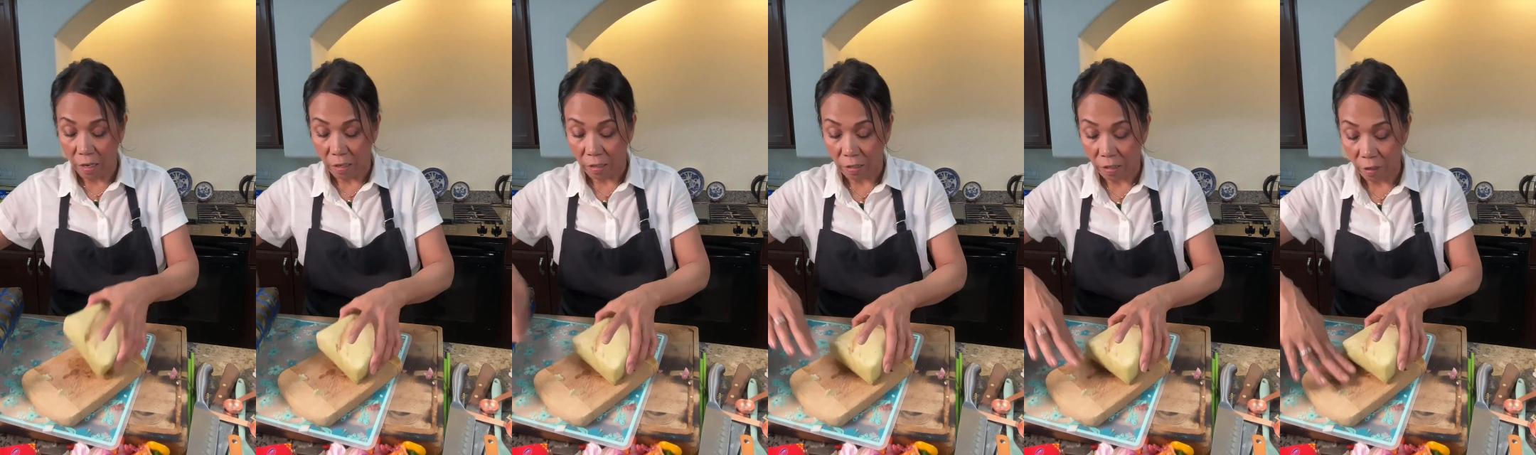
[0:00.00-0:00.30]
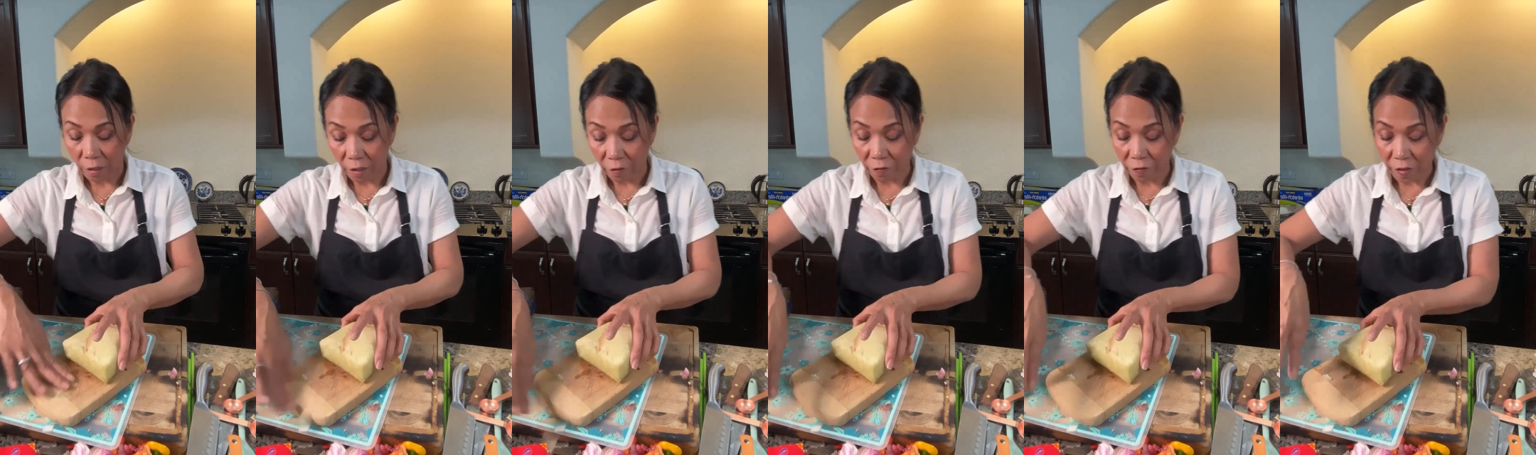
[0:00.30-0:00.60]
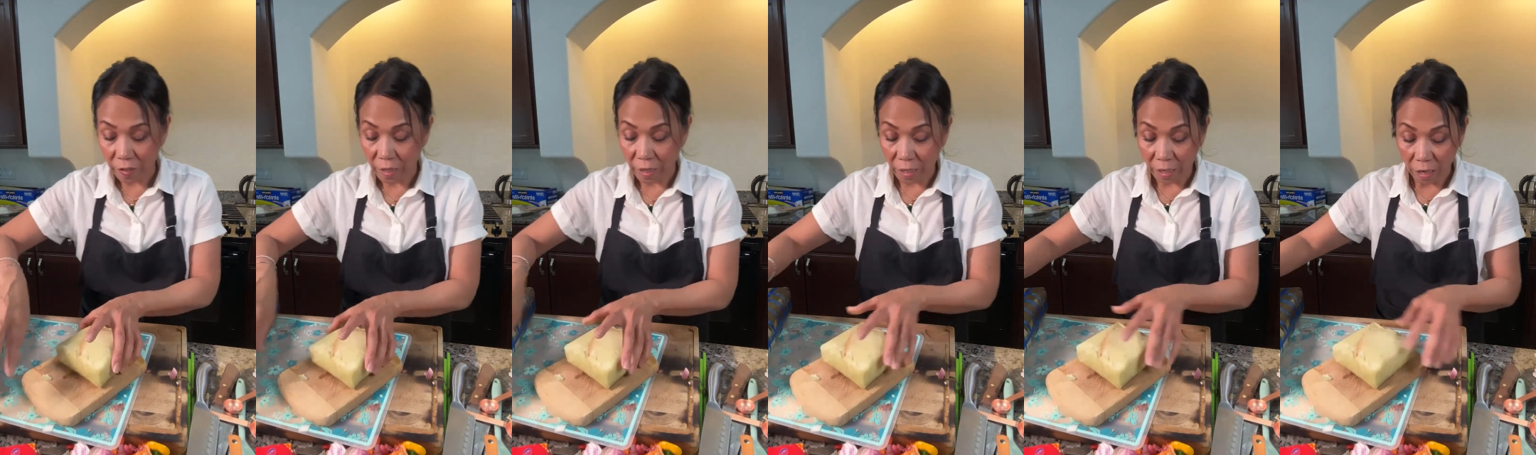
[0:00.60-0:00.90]
So the
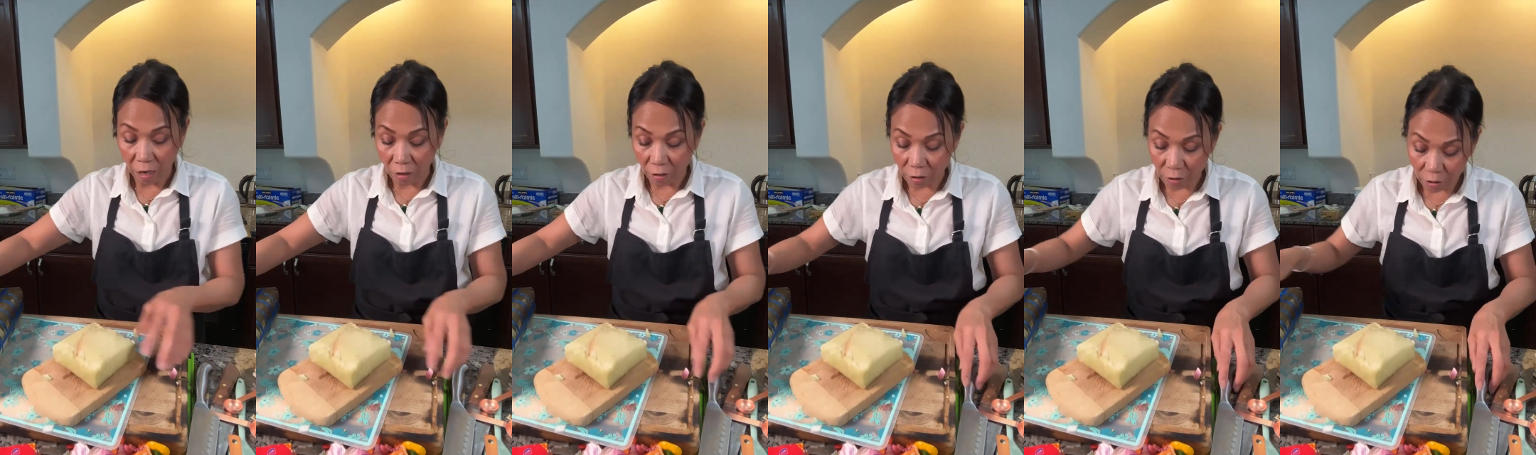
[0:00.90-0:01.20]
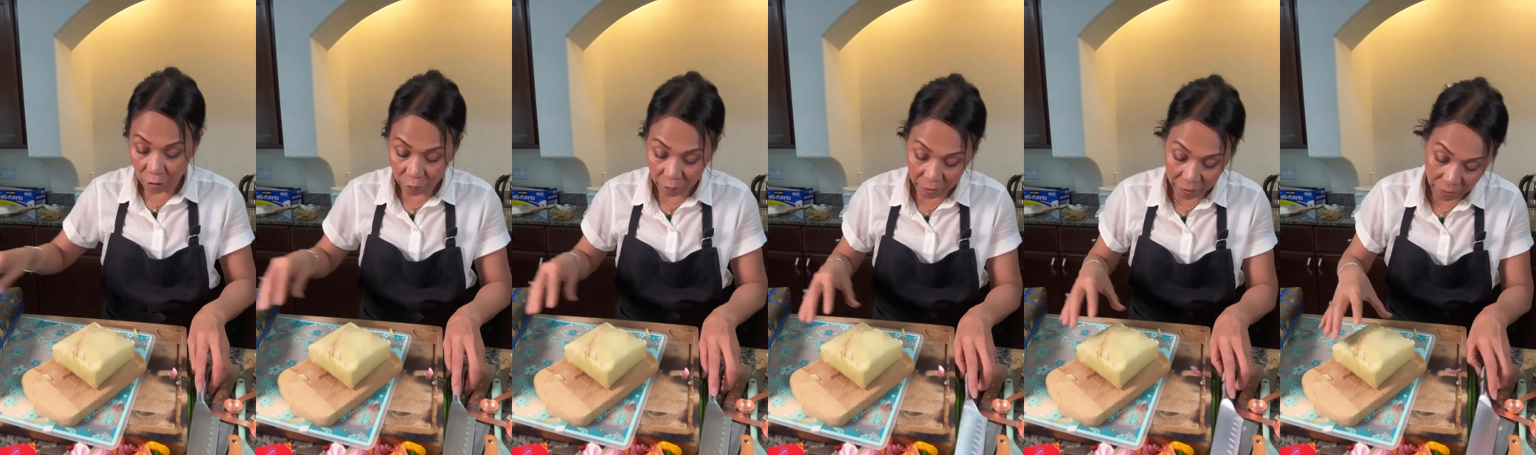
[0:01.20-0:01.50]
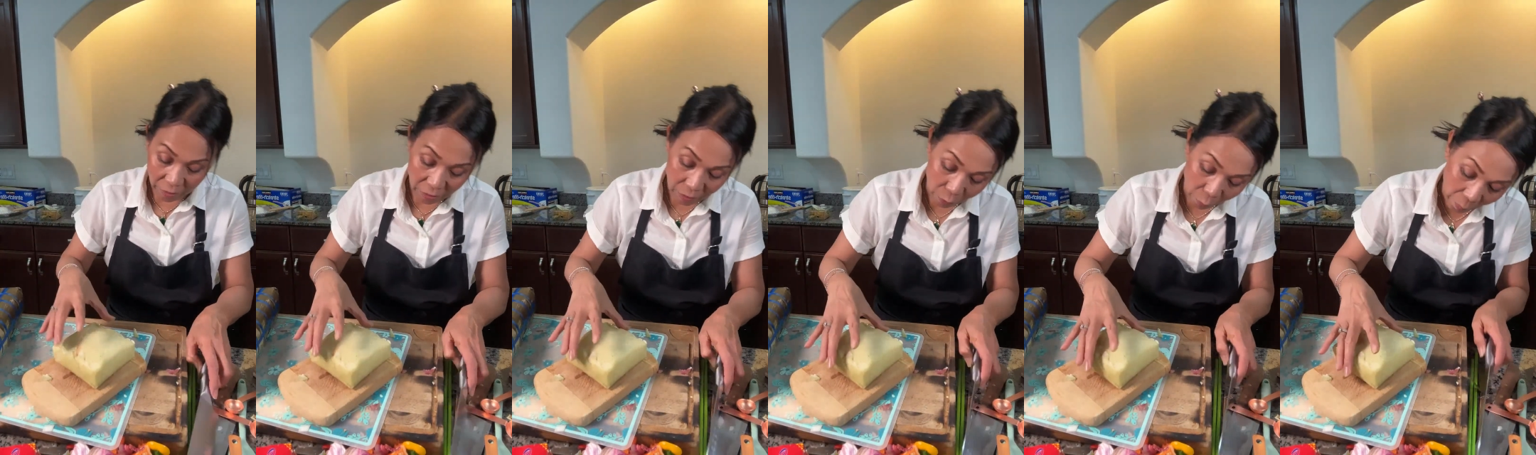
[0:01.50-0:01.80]
first thing I'll do with
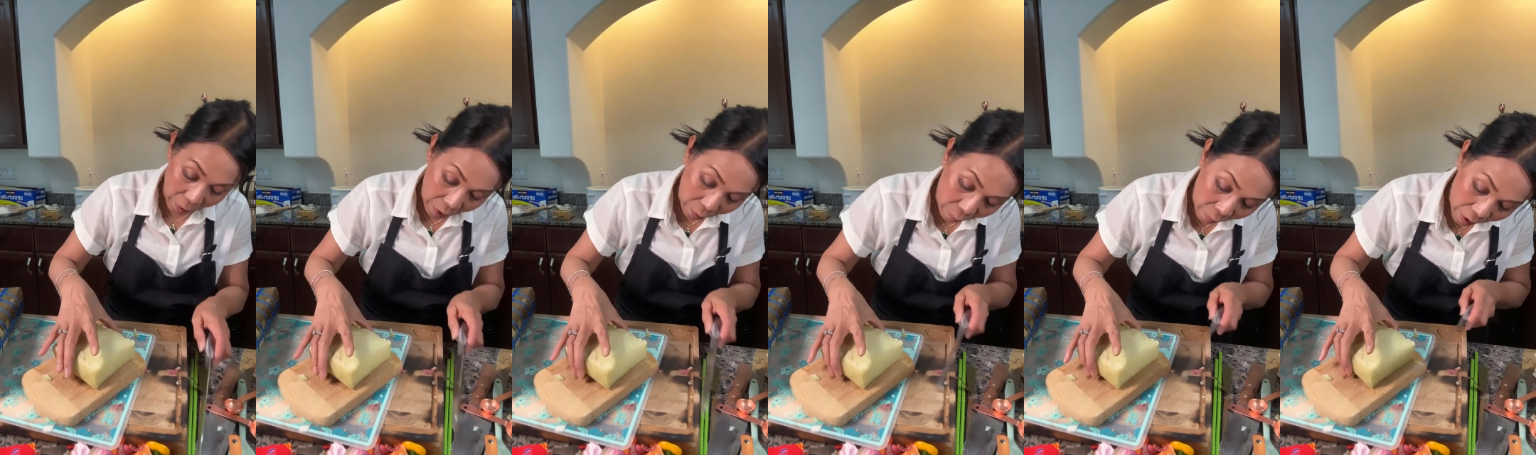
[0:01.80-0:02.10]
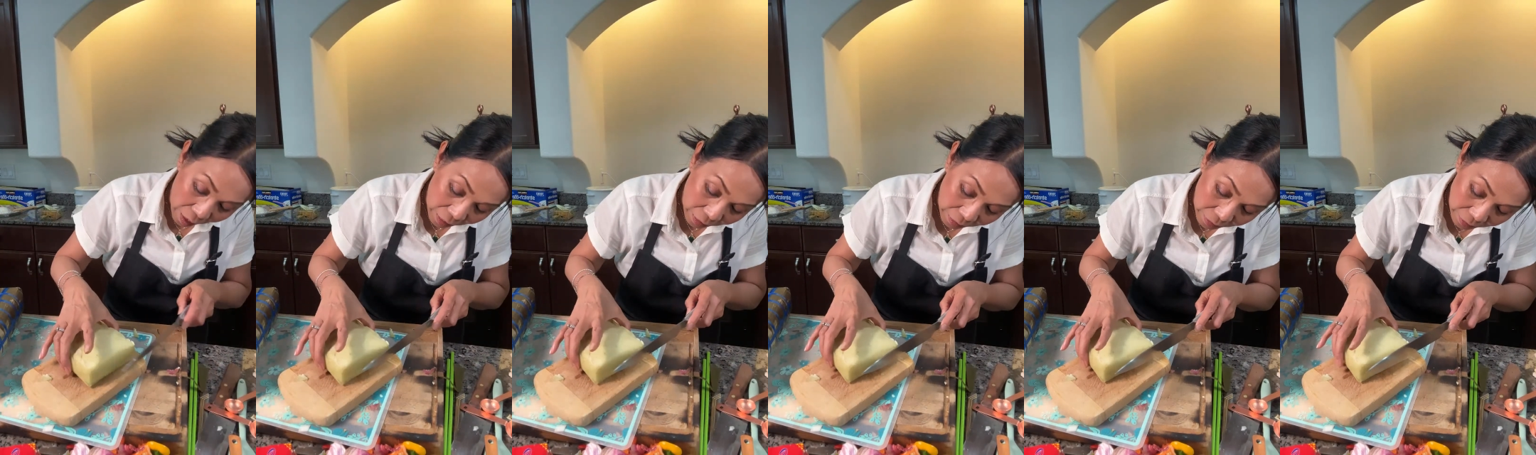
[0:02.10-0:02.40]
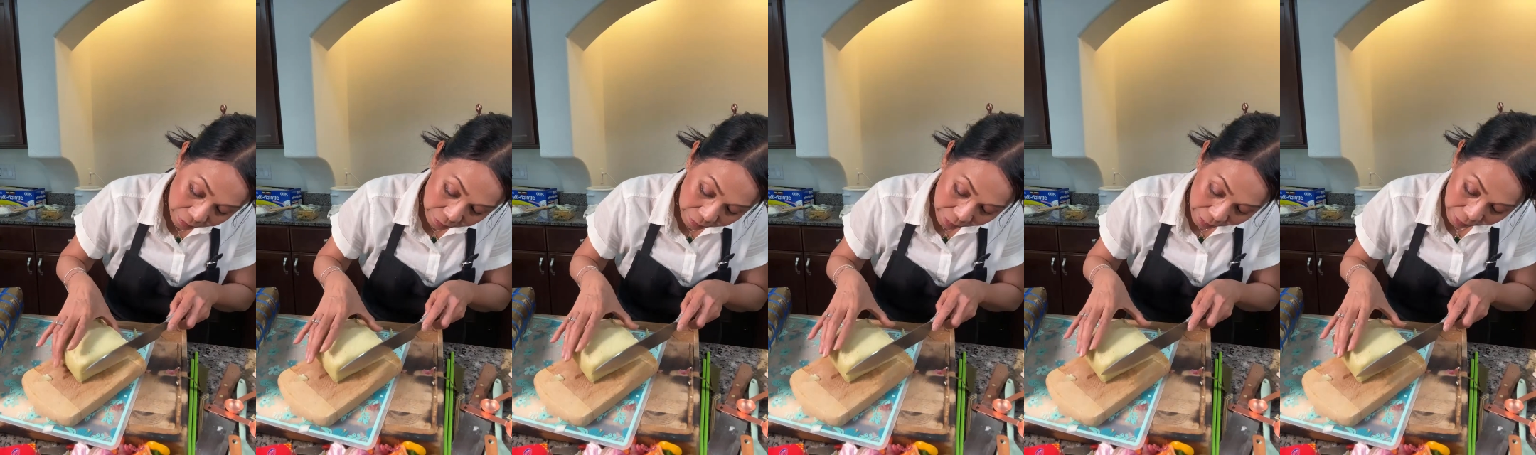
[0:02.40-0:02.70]
these square ones
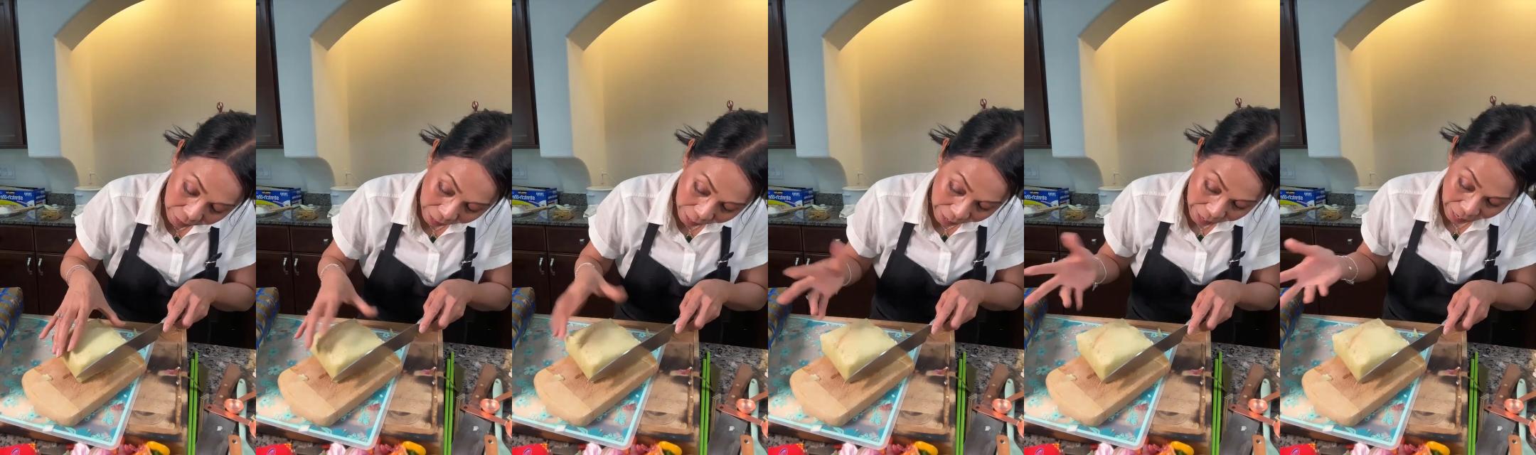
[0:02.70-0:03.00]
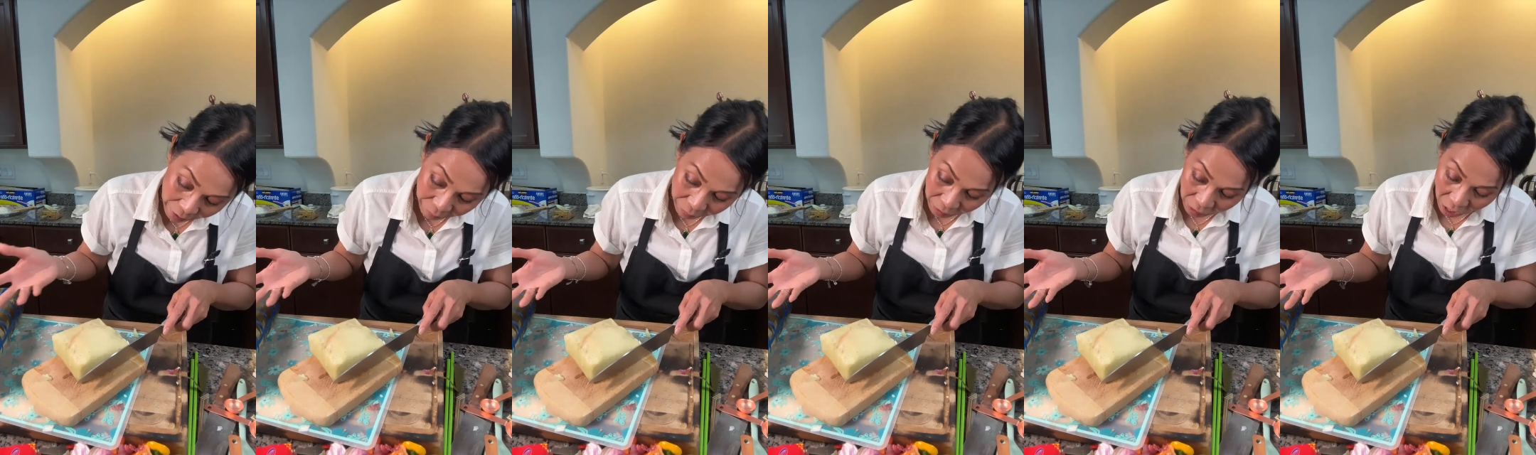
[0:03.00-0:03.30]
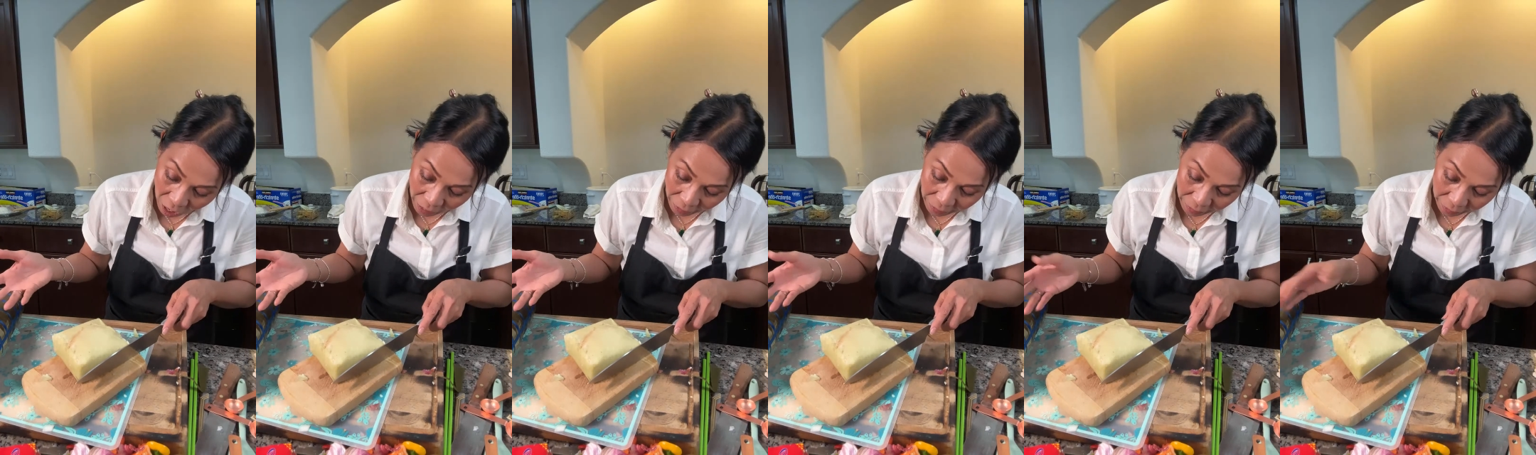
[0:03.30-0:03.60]
is that I have a
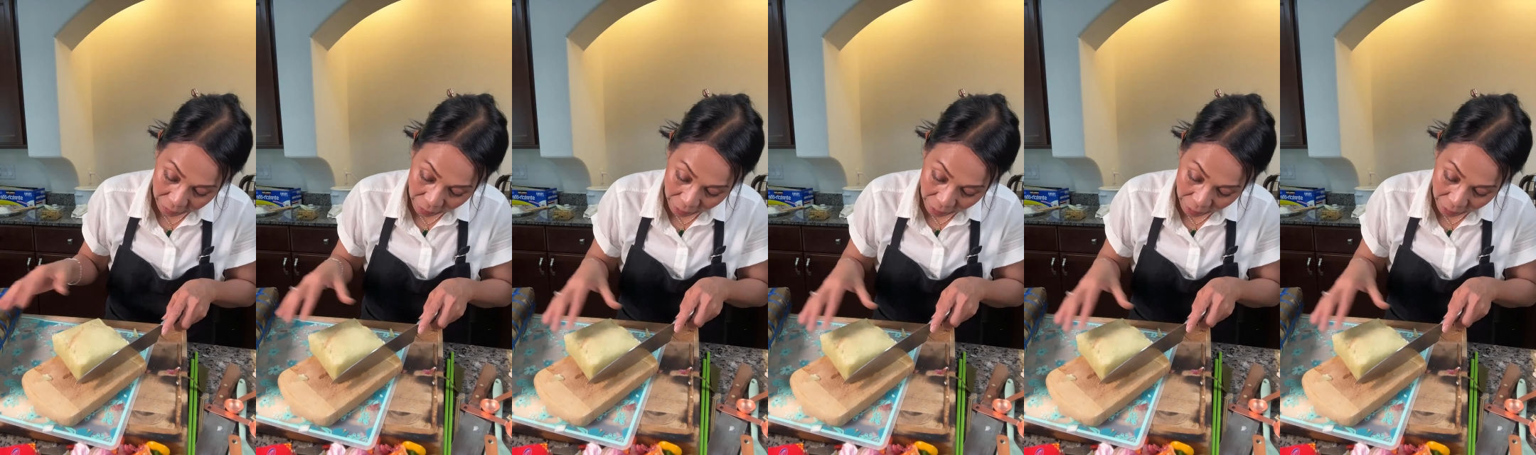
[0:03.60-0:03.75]
lot here.